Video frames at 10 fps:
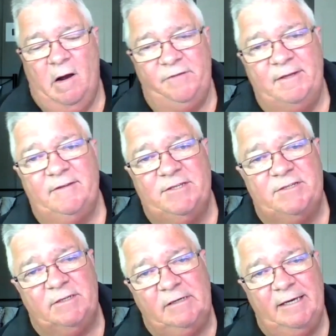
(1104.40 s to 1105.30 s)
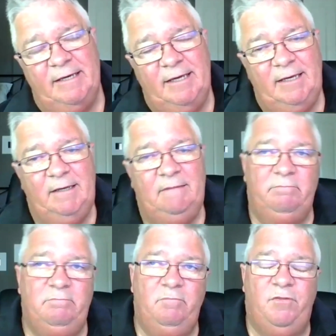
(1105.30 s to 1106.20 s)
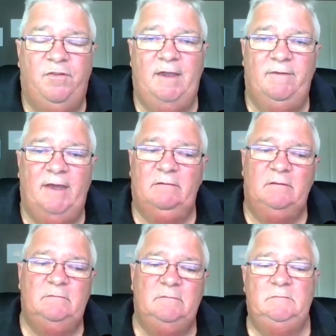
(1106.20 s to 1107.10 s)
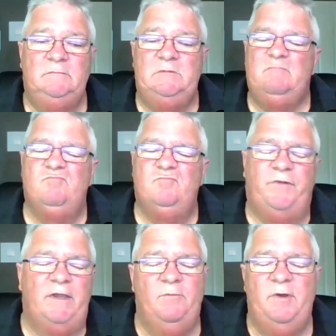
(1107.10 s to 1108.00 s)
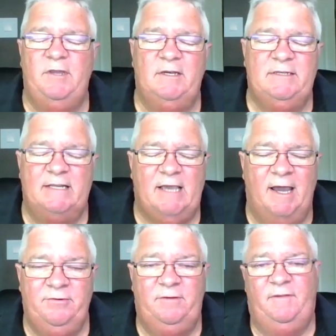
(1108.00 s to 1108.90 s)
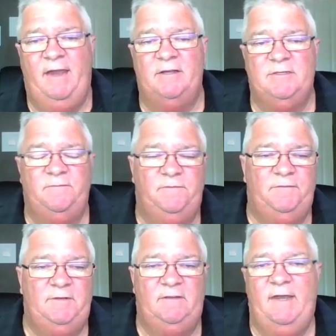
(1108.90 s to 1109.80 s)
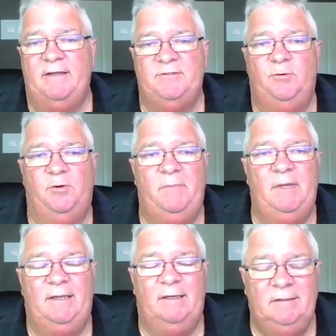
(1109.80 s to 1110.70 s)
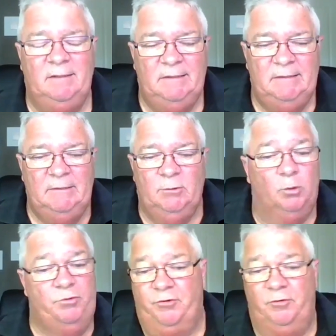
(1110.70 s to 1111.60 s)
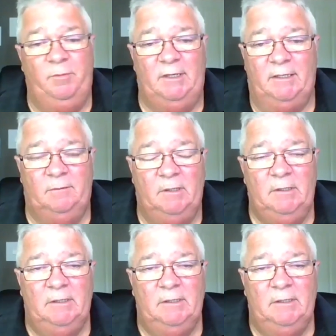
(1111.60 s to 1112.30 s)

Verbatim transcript: I think this is a key thing that forget whether your debt's 100,000, 50,000 or a million or 2 million.